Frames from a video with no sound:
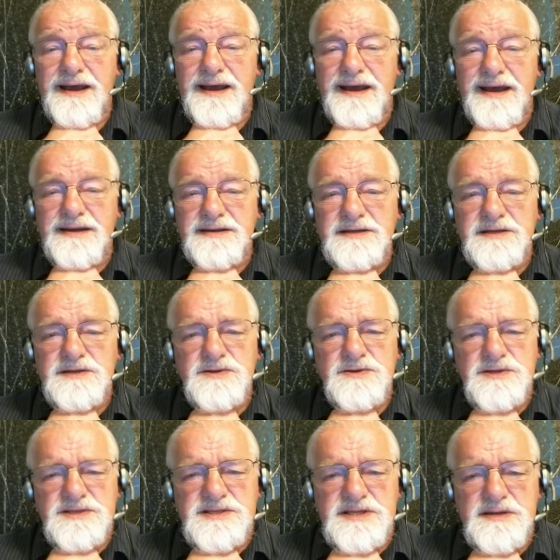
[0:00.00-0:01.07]
uh, you
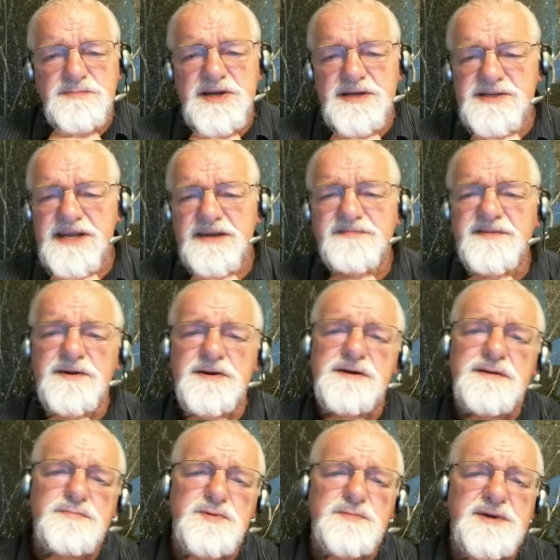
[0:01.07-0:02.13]
just sometimes have to
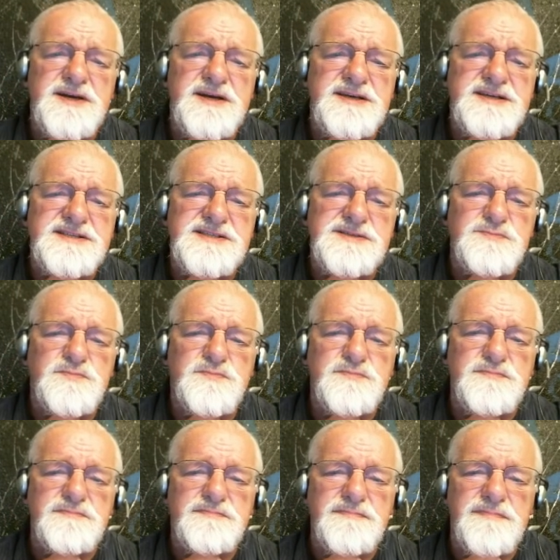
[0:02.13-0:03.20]
compromise
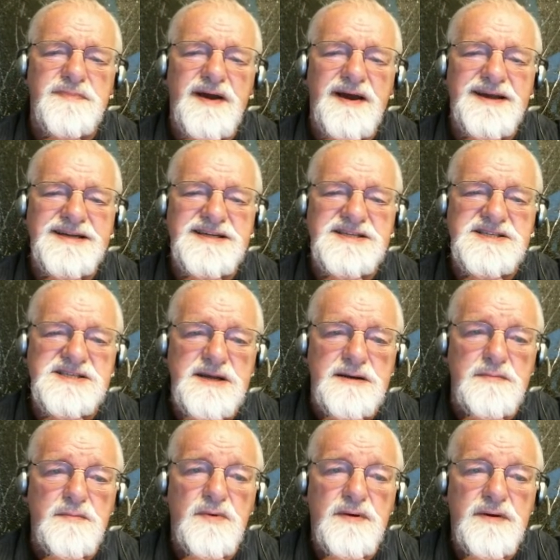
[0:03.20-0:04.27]

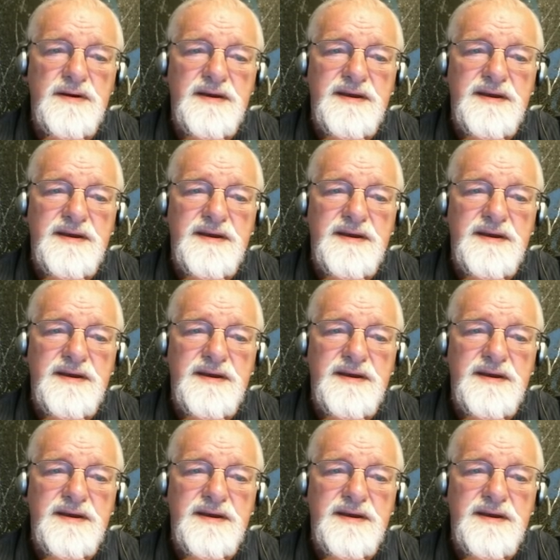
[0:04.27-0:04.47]
some